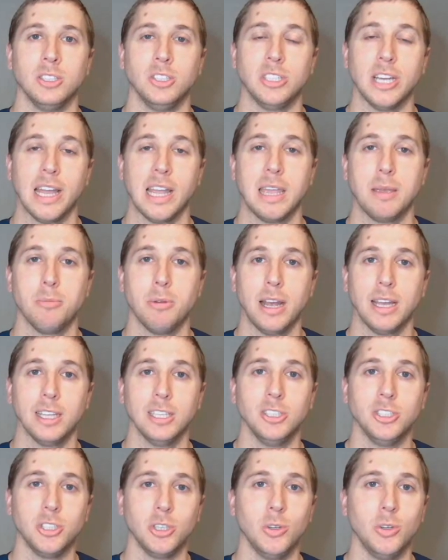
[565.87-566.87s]
Jackie
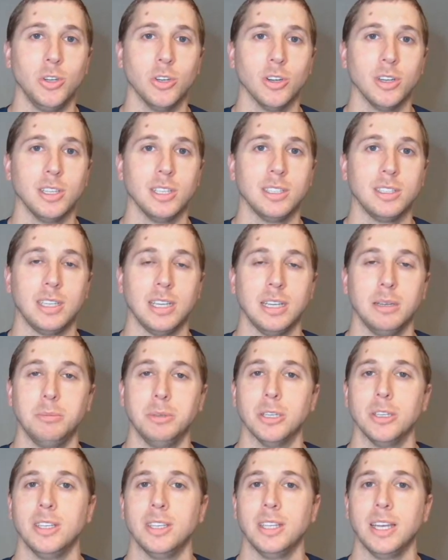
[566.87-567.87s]
Bradley Jr. and the $10
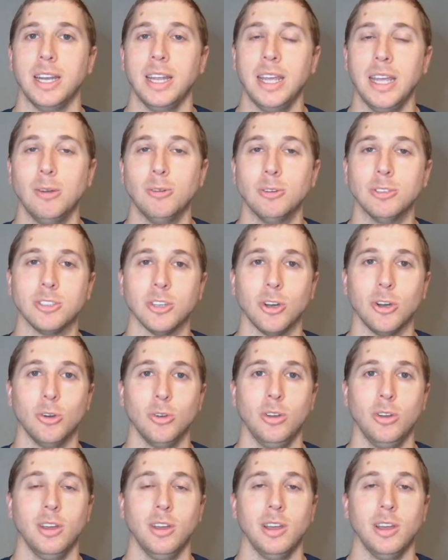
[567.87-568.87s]
million that he was
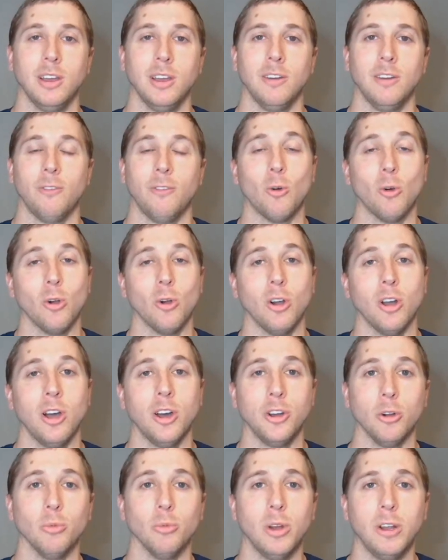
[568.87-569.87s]
owed for
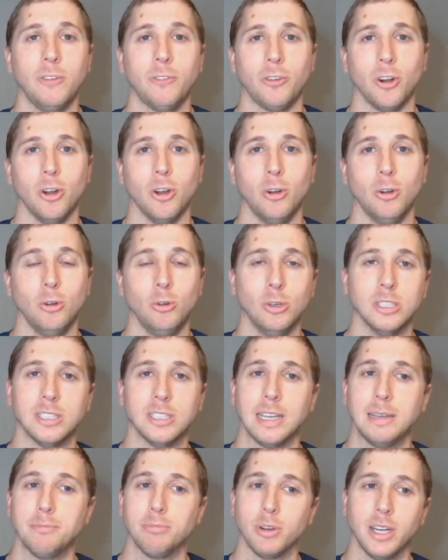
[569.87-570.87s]
Hunter Renfro, who
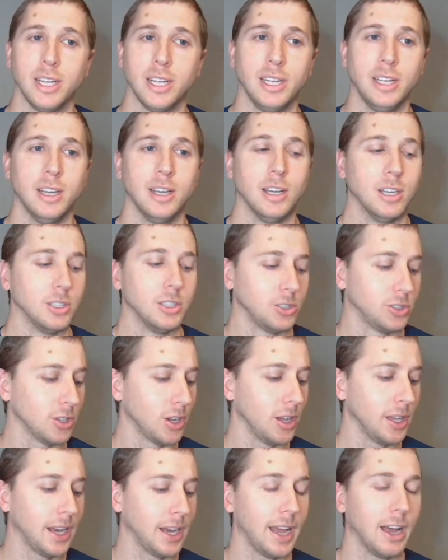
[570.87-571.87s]
is a pretty
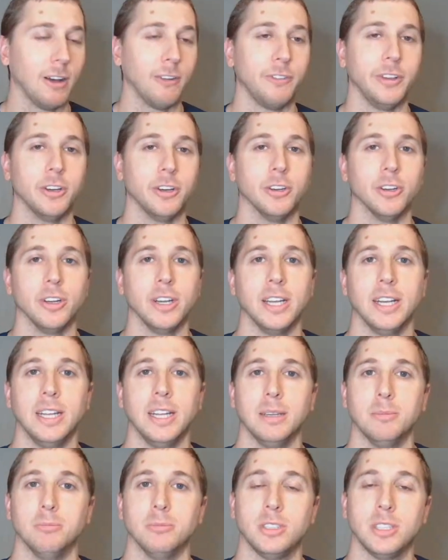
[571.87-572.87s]
solid outfielder
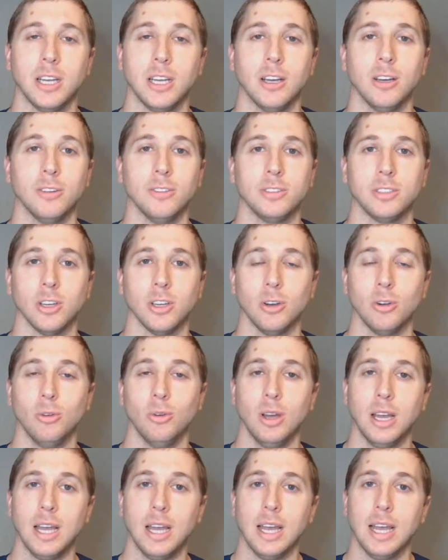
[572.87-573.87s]
in himself.
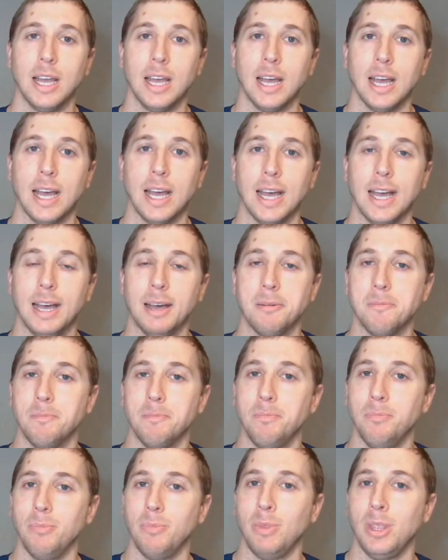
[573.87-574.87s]
So,
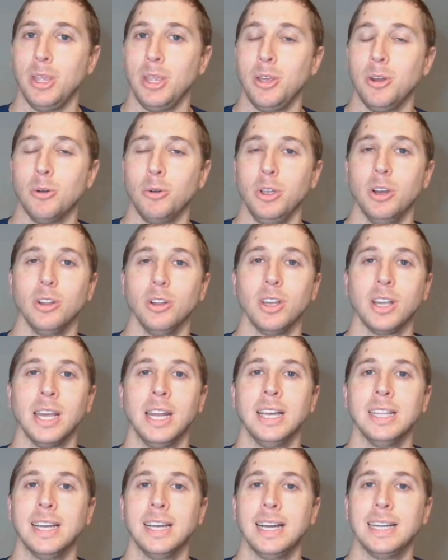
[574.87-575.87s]
you know, you're
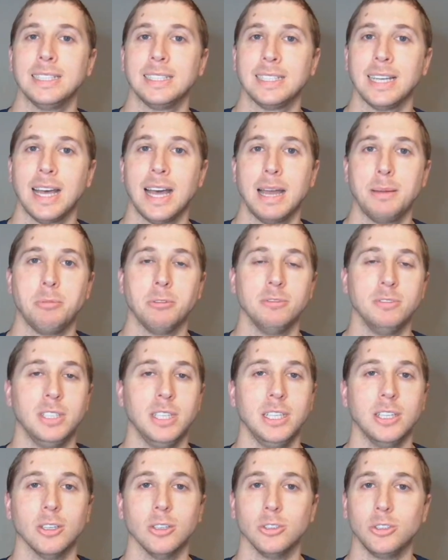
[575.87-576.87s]
looking at that type of
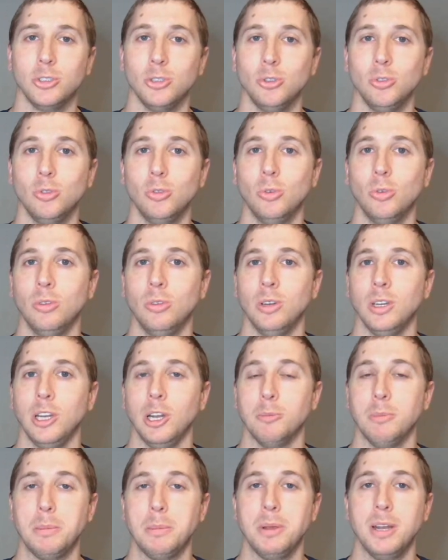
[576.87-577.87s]
deal, two,
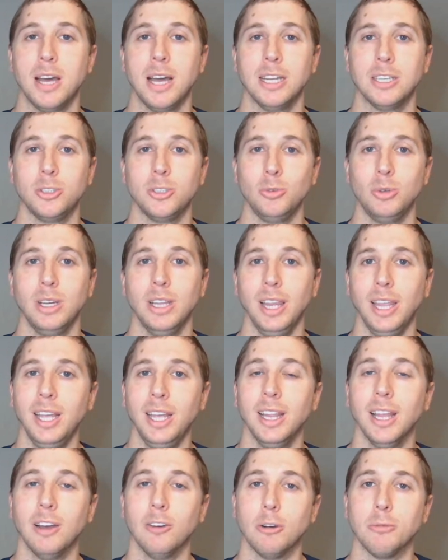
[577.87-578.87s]
you know, maybe not two
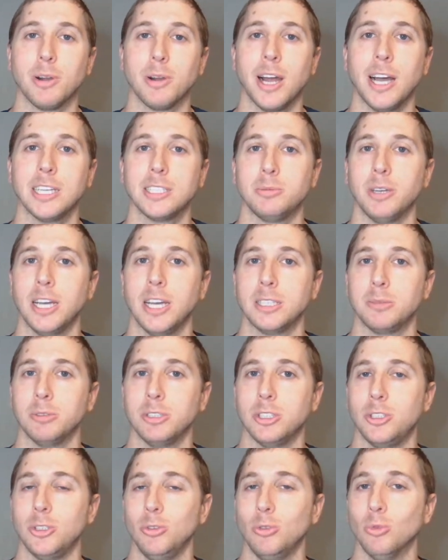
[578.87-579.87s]
elite level prospects,
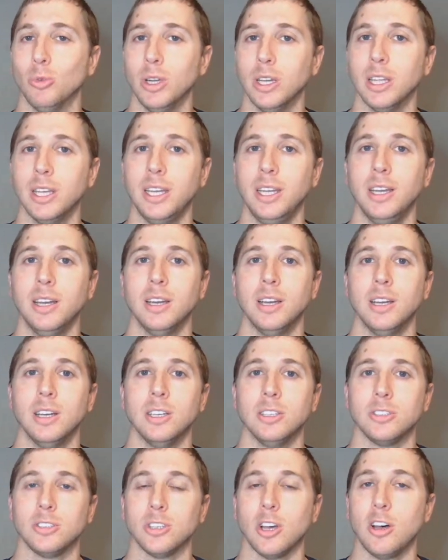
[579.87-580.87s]
but two really
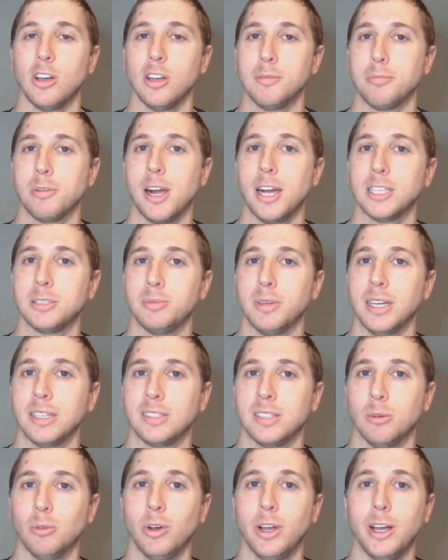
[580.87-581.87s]
solid
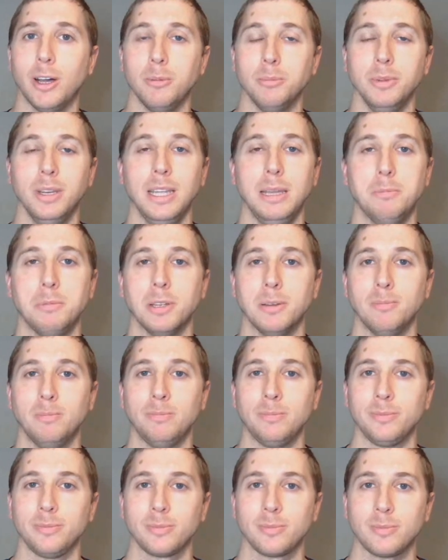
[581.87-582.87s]
prospects that will help deepen
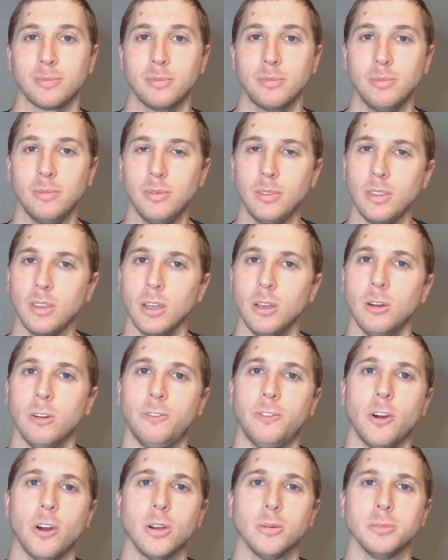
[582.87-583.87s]

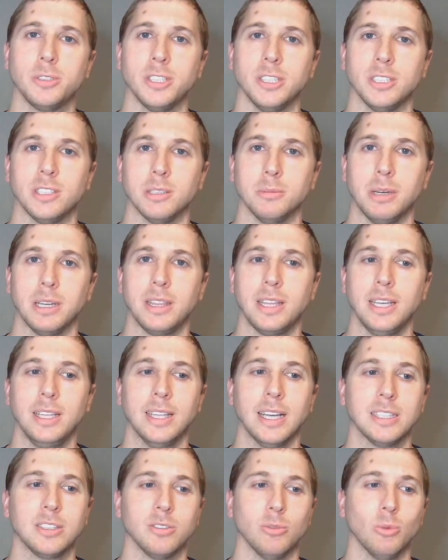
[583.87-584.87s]
a farm system. I
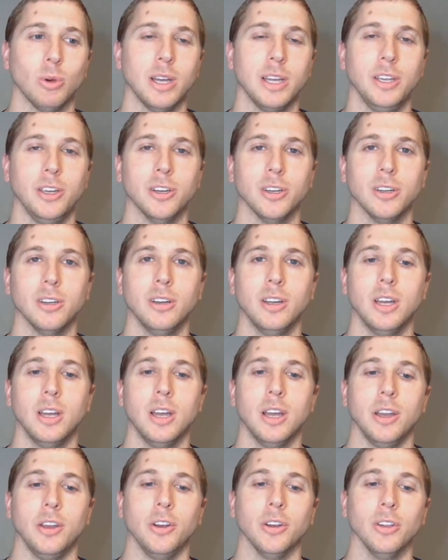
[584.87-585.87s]
think that's what you're
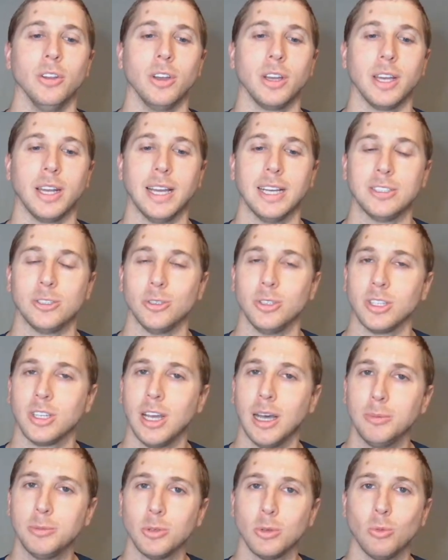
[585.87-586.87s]
looking at. So the
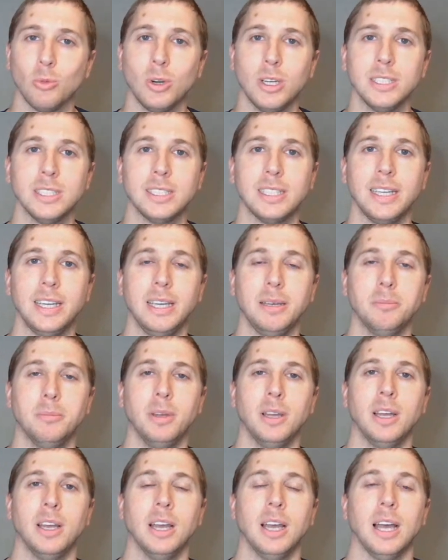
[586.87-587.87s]
Cubs were one
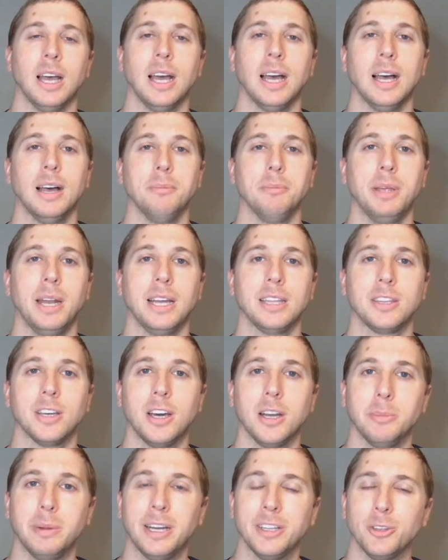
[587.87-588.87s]
team that I
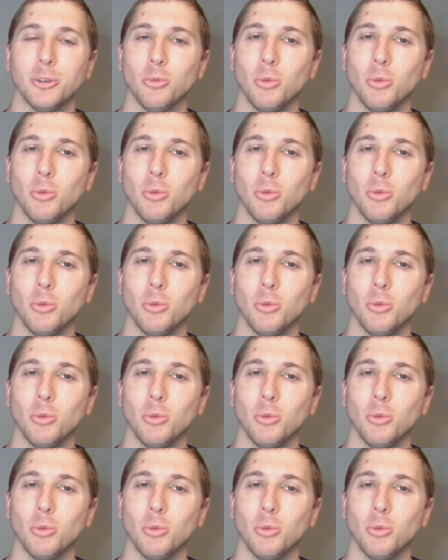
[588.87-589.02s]
thought about.